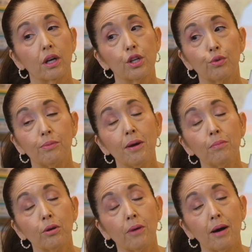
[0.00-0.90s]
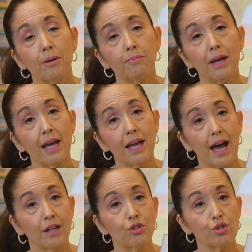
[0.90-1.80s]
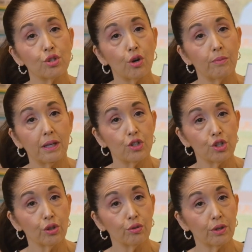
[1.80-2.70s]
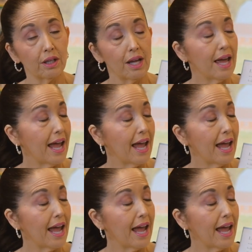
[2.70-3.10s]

Because remember, Mama May had so many children,